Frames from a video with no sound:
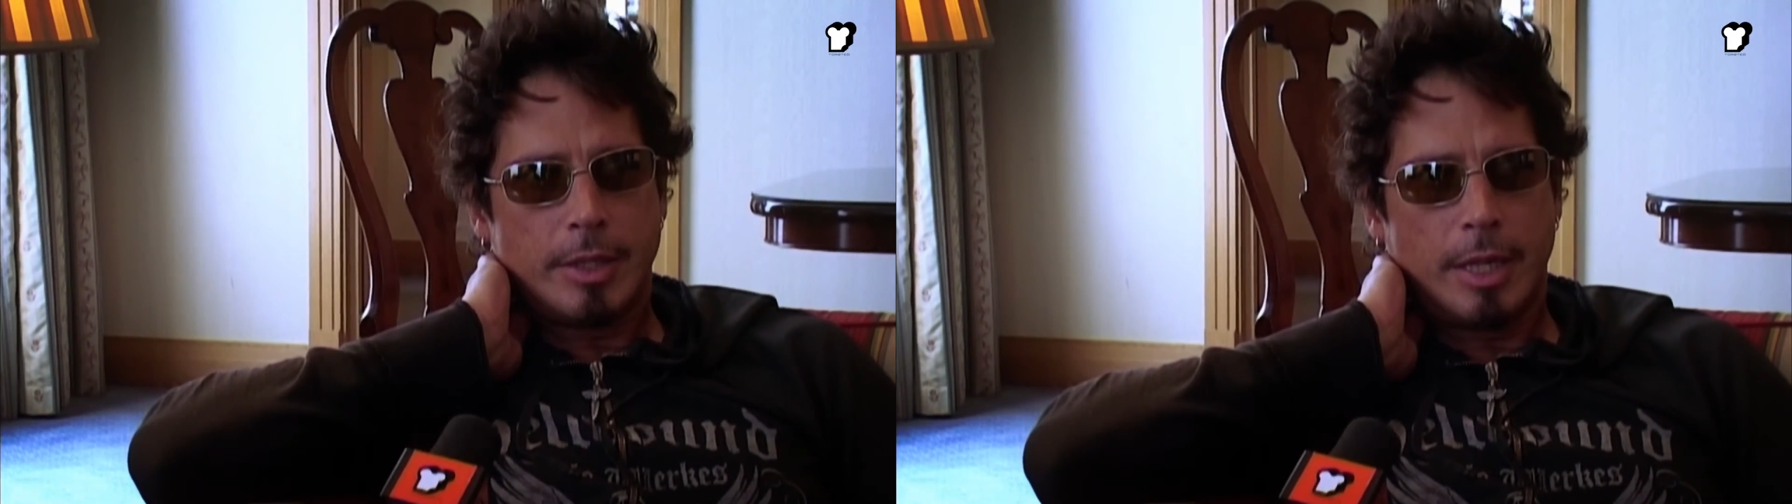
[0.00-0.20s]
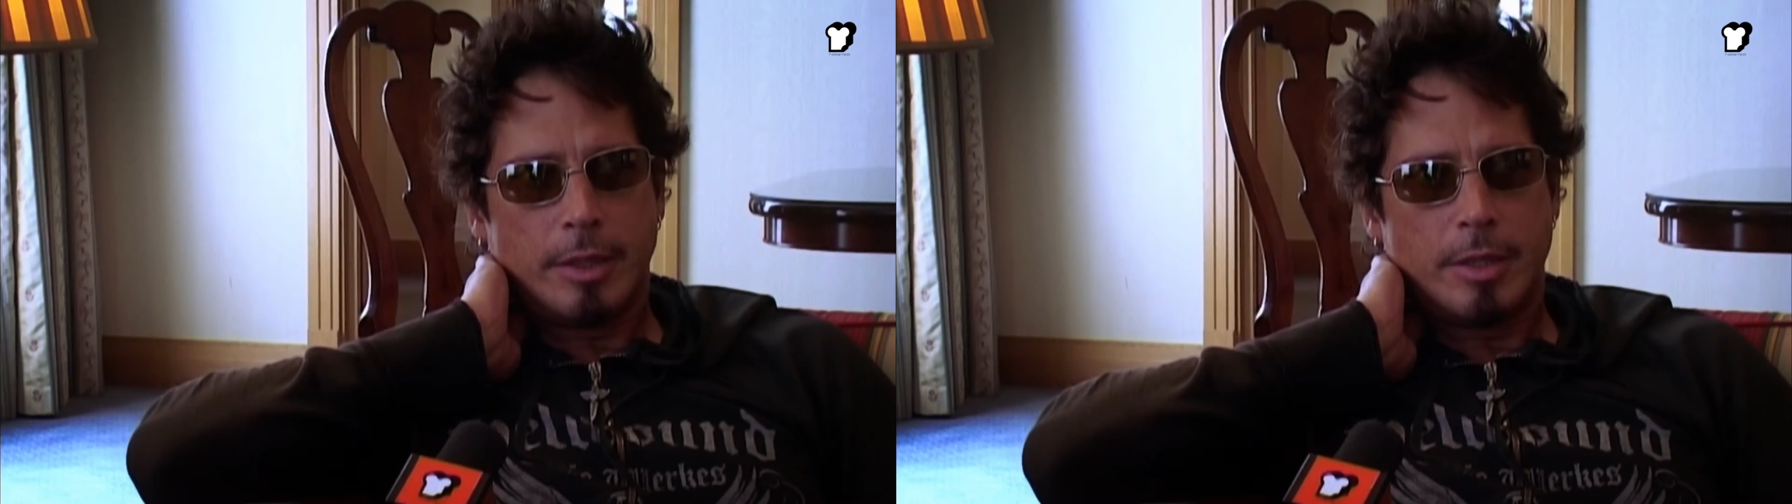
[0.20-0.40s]

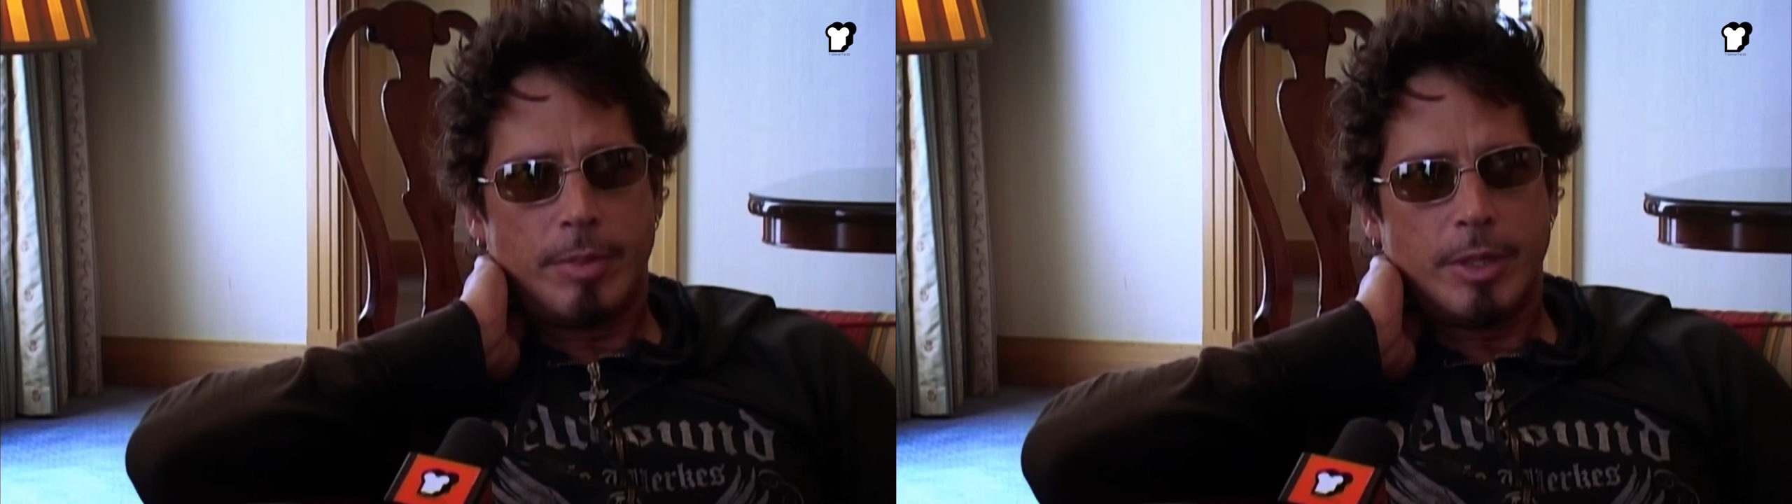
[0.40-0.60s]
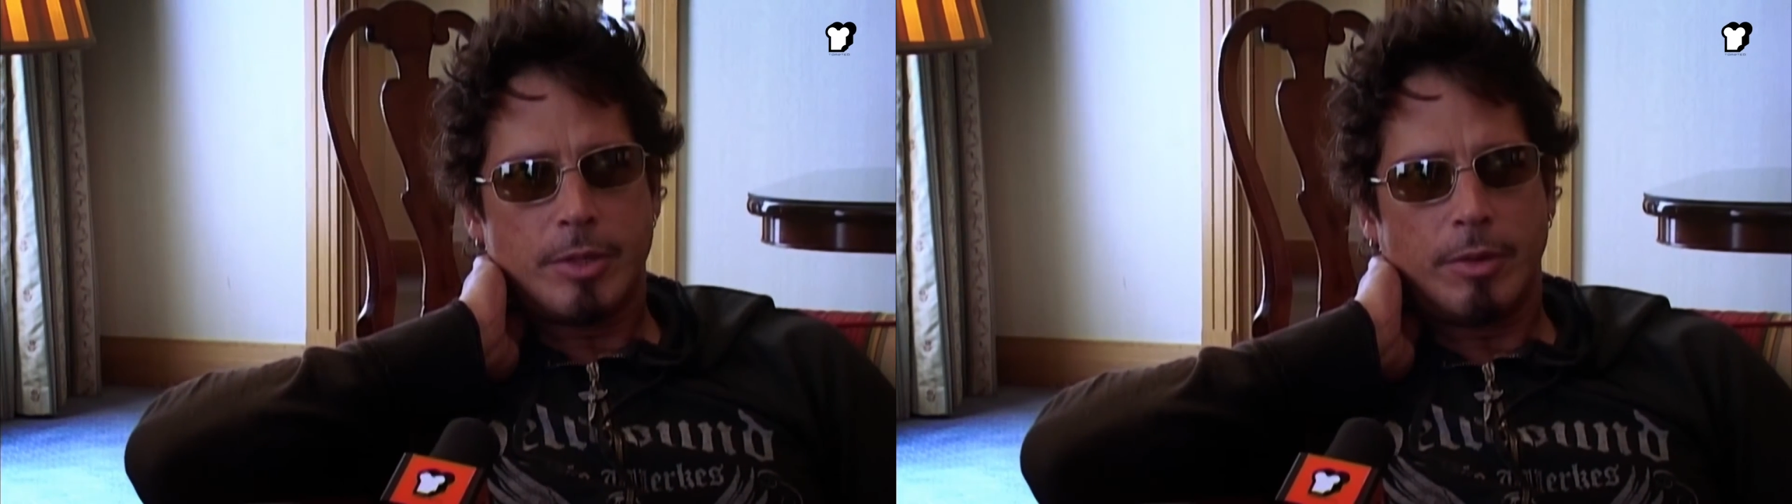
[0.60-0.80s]
tended to
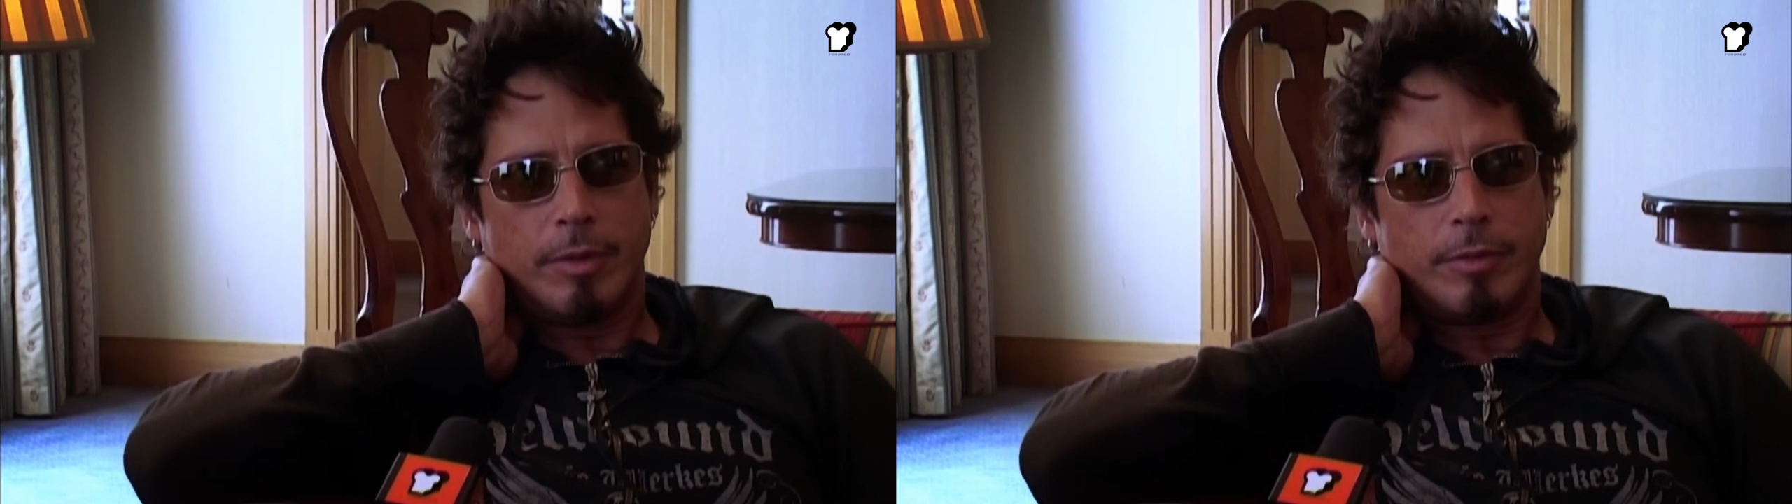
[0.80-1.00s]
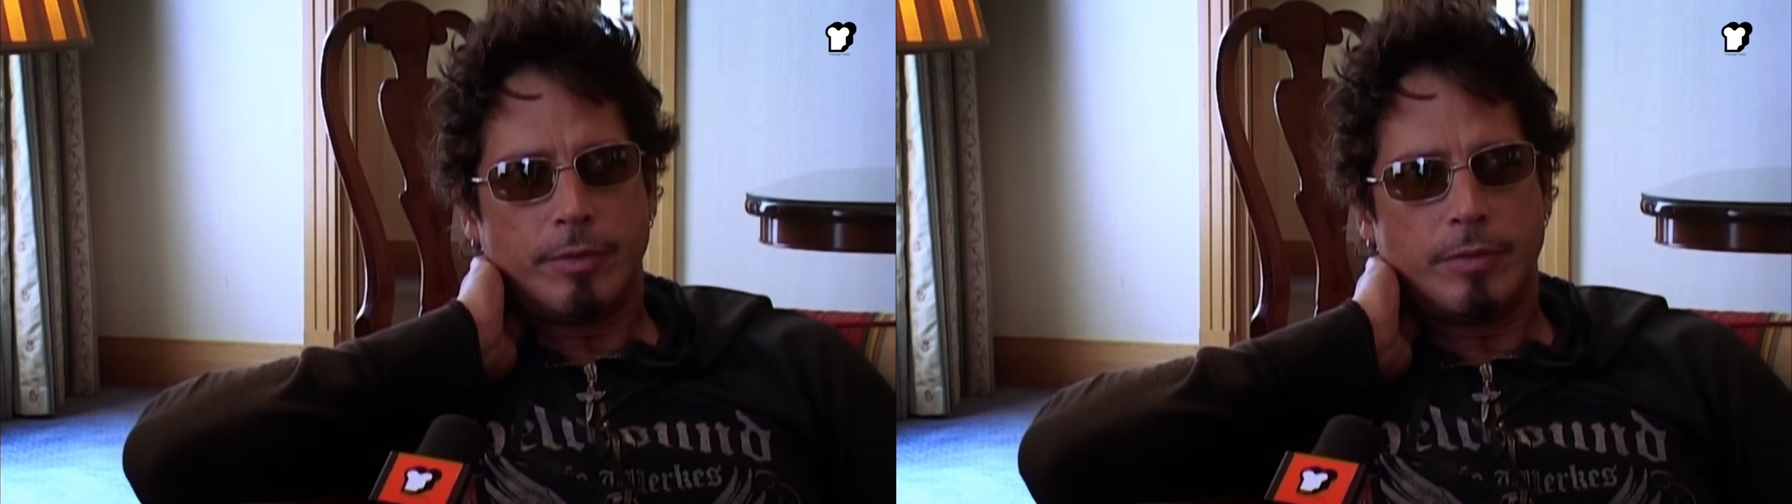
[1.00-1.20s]
be sort
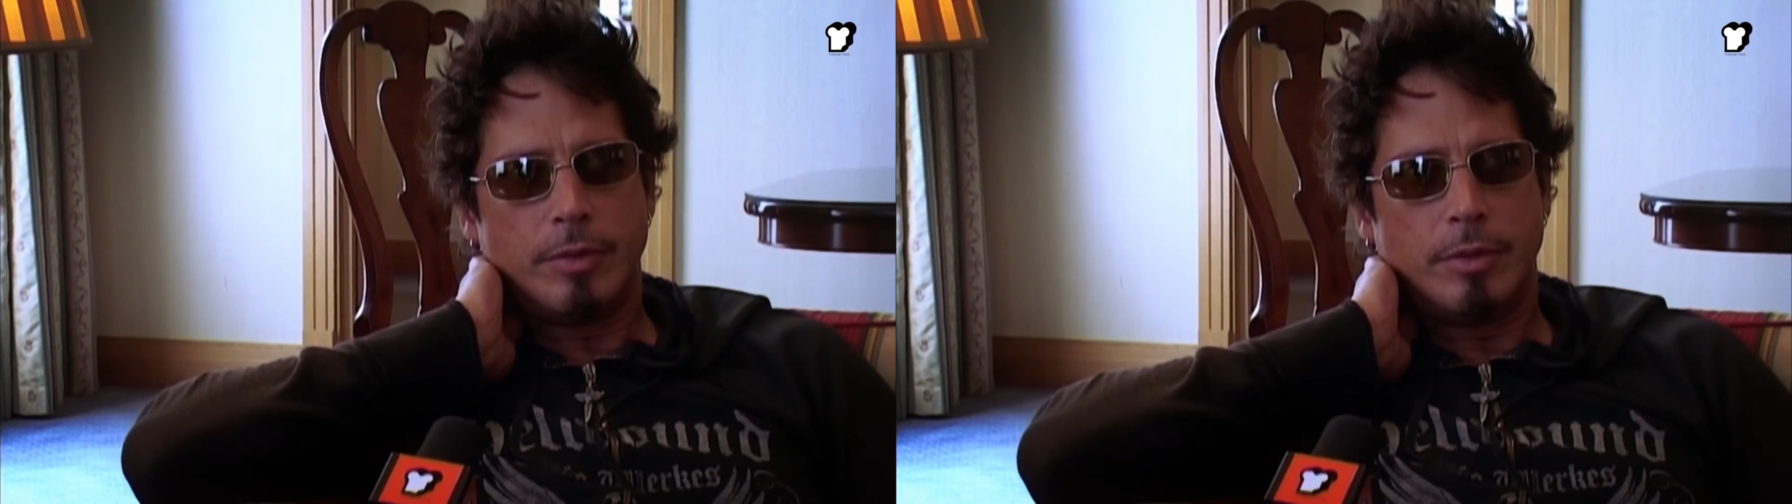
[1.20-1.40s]
of